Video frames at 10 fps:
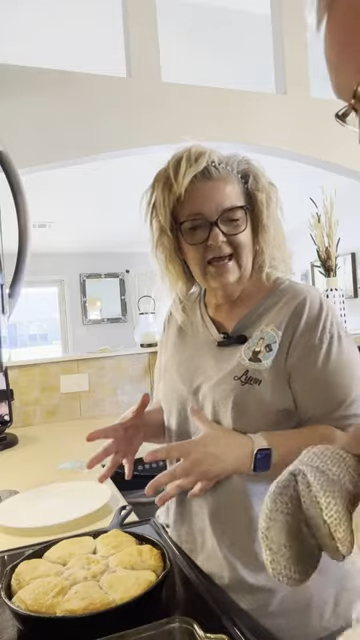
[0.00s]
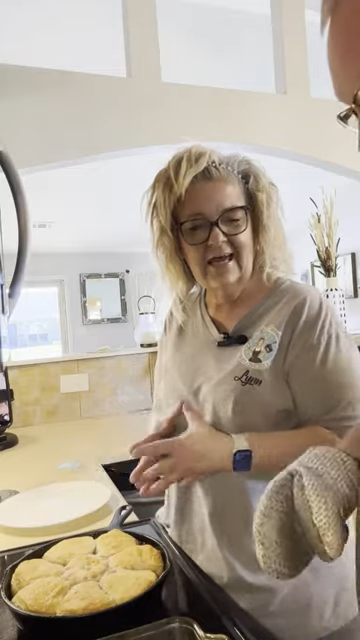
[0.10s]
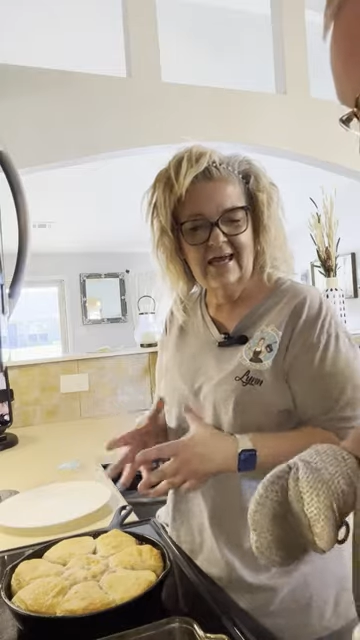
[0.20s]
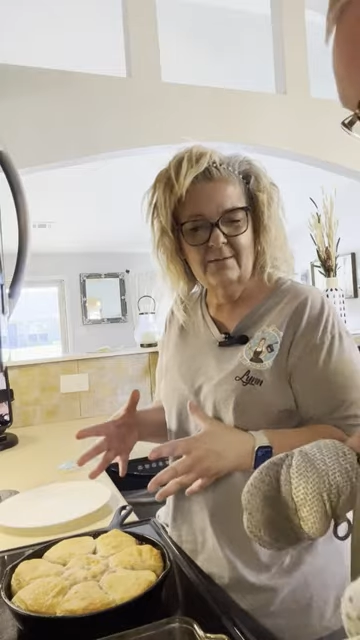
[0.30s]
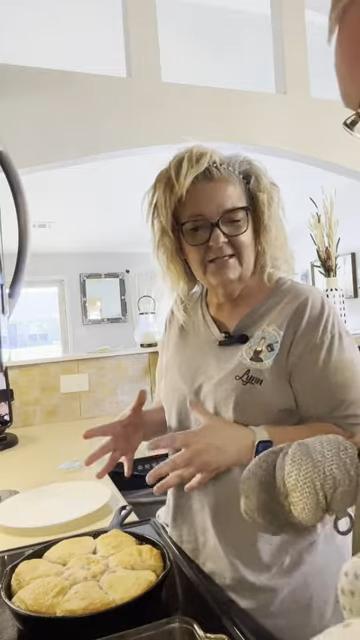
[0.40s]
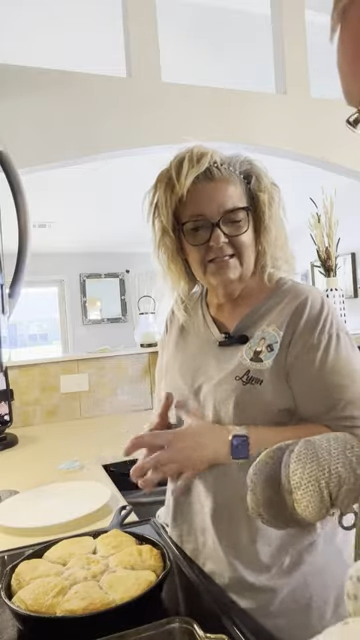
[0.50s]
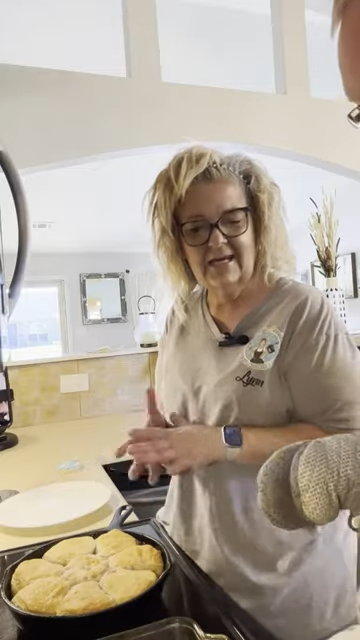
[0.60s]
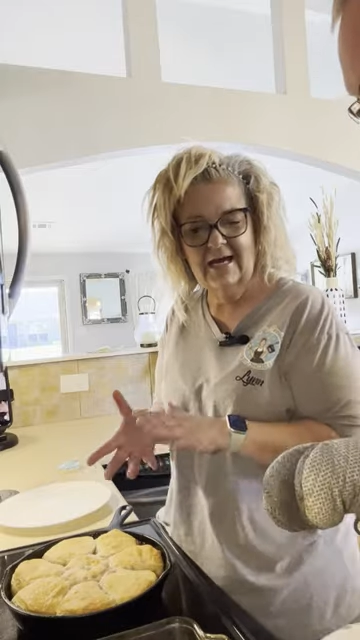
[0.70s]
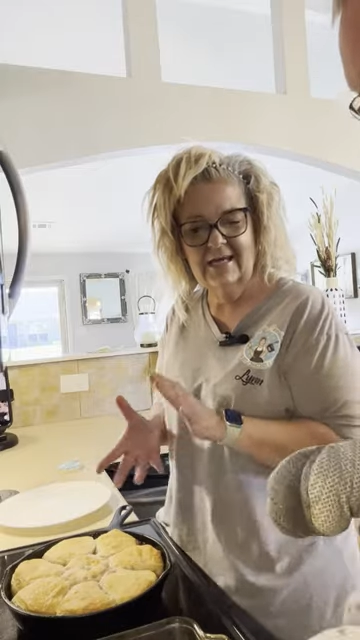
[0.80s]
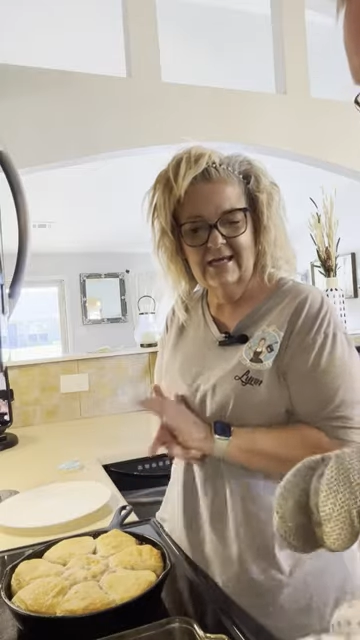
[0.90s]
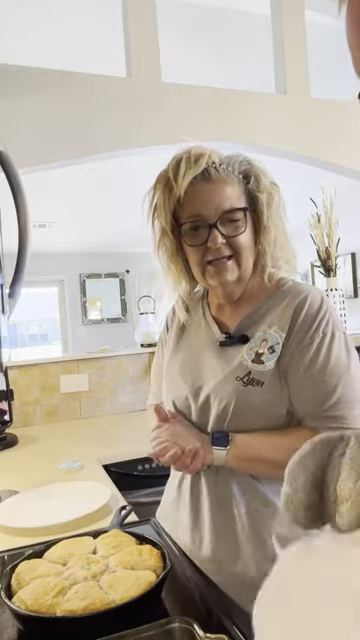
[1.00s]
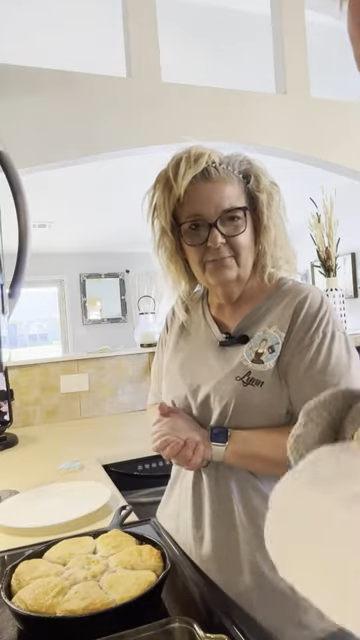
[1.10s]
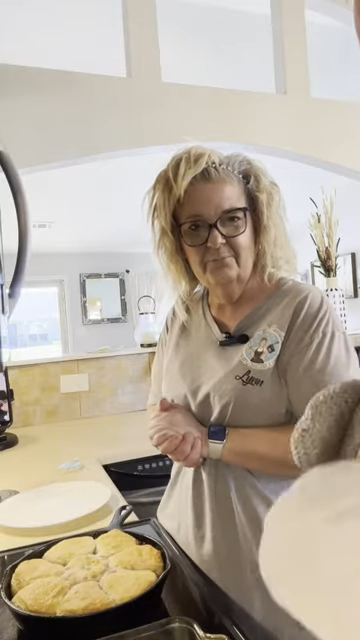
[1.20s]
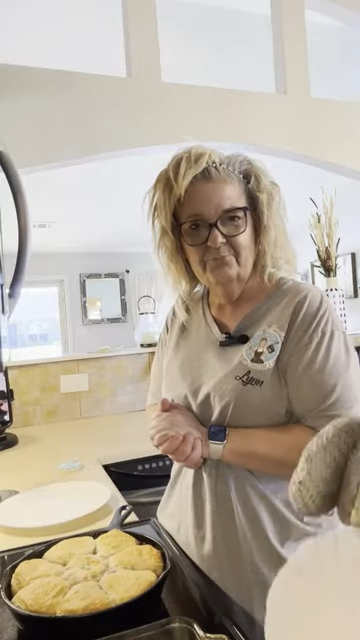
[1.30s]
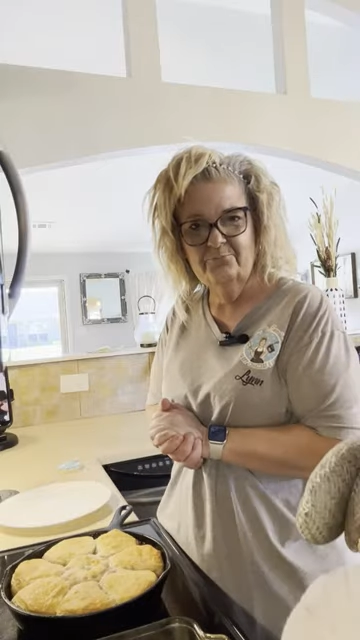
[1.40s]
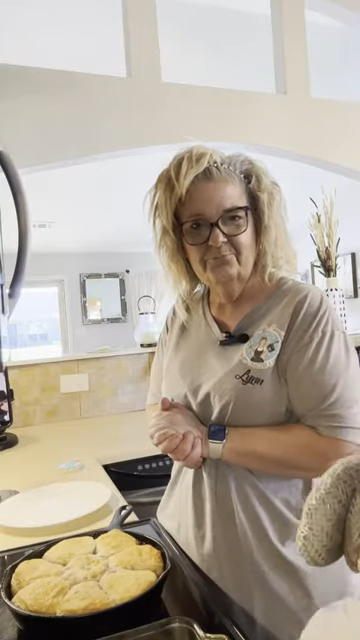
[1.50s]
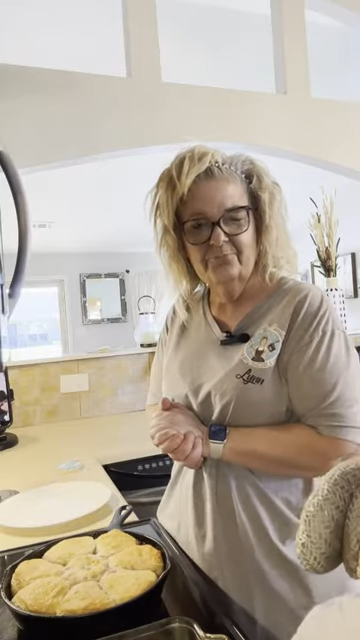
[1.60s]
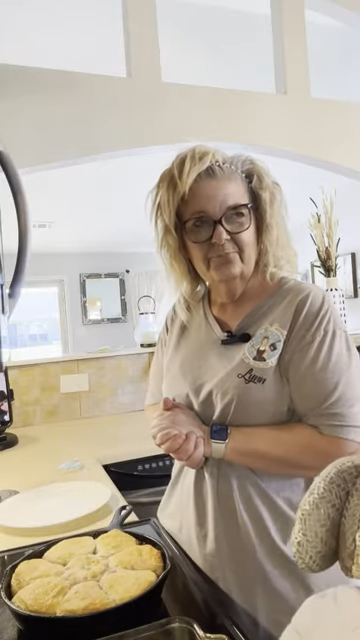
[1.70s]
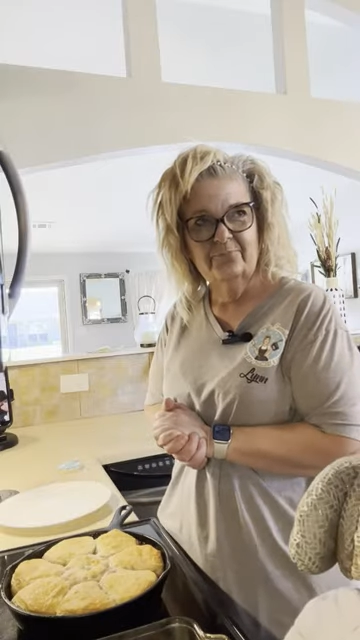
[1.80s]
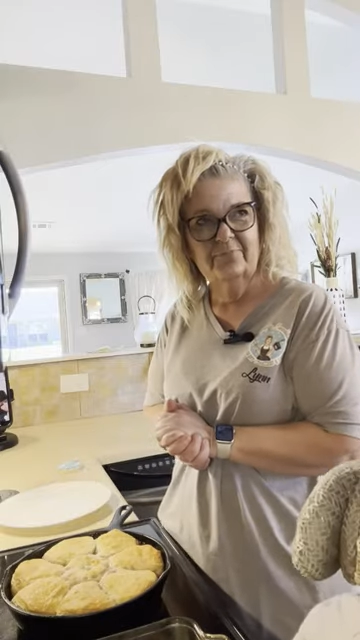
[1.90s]
I think mine are
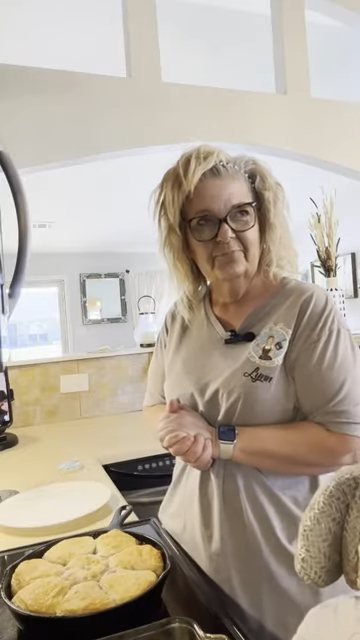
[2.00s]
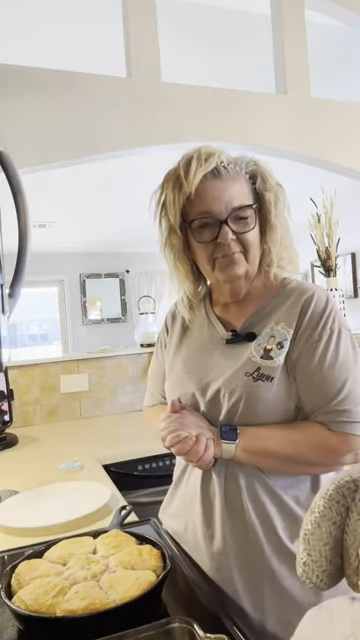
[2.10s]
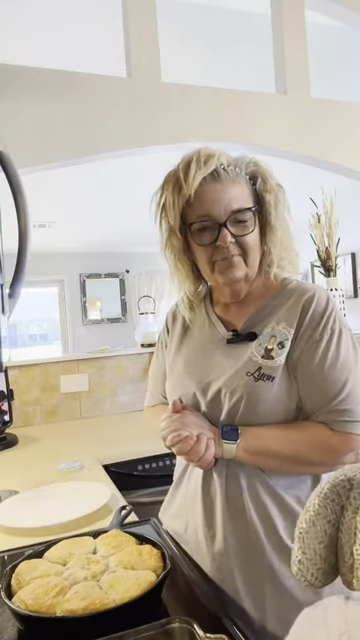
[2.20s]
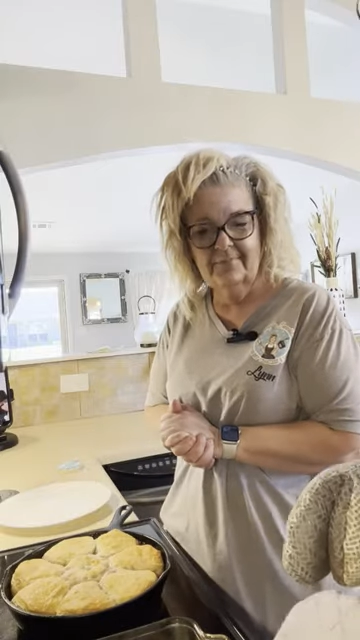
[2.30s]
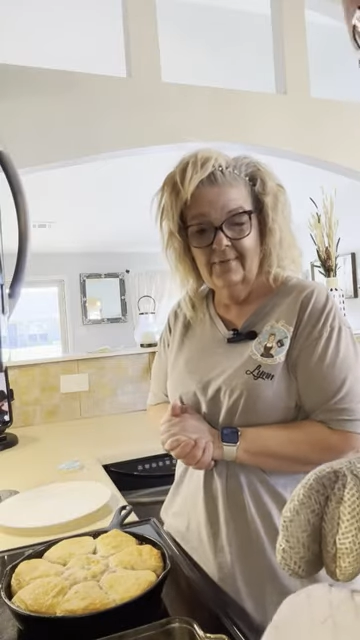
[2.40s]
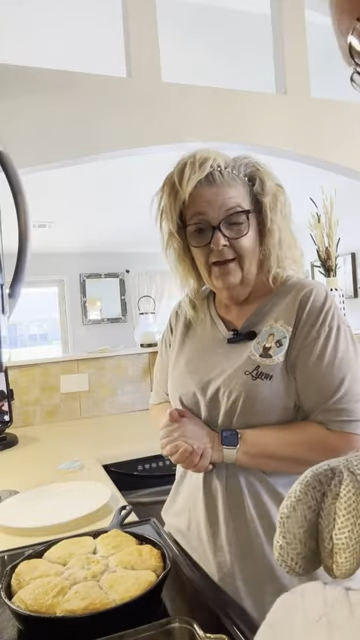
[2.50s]
beautiful. And